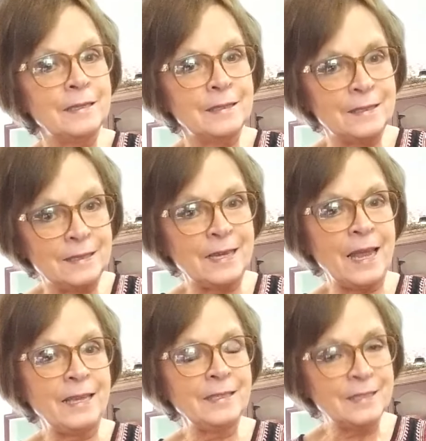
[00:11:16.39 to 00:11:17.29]

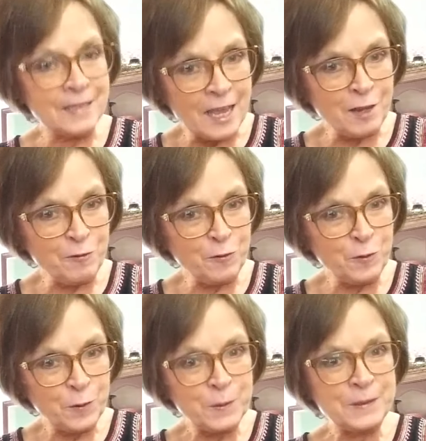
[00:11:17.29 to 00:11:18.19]
stay safe,
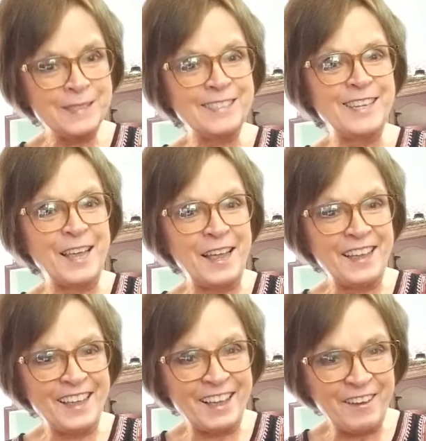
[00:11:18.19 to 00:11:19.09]

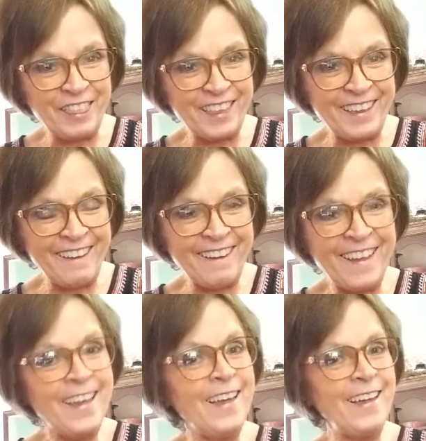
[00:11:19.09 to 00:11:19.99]
stay healthy,
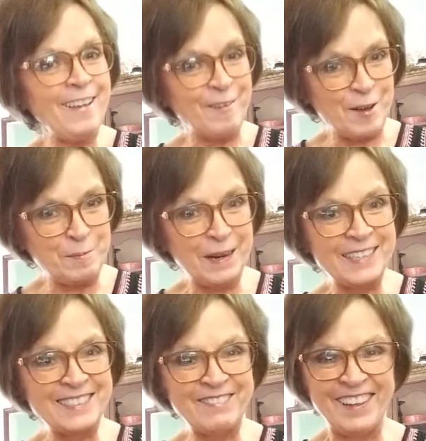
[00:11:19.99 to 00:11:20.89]
and God
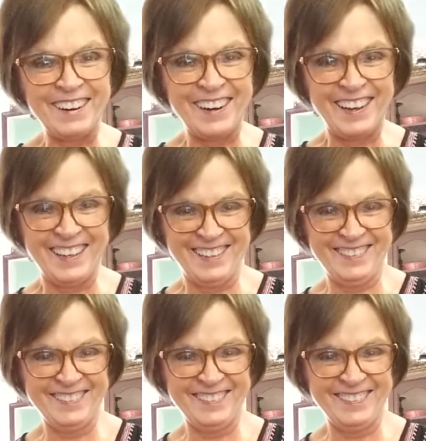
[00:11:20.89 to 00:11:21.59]
bless America.